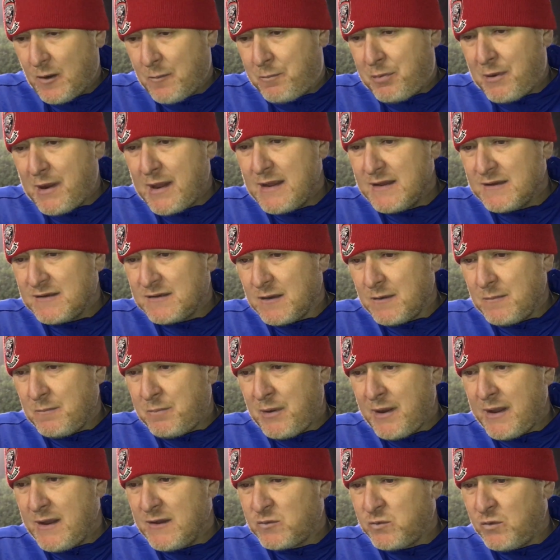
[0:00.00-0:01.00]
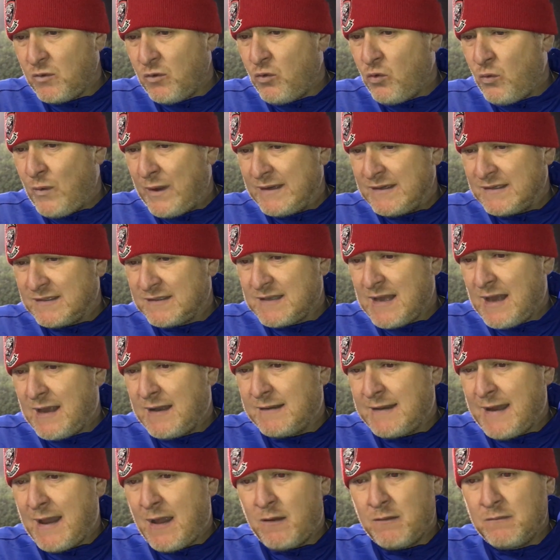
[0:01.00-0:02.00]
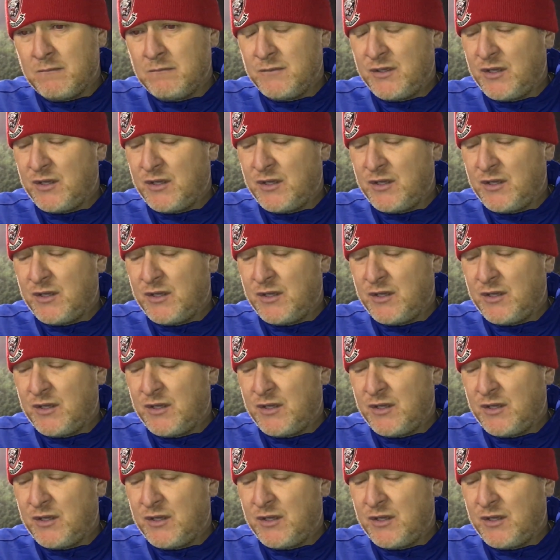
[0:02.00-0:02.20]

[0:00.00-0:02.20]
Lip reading: players will always stand out.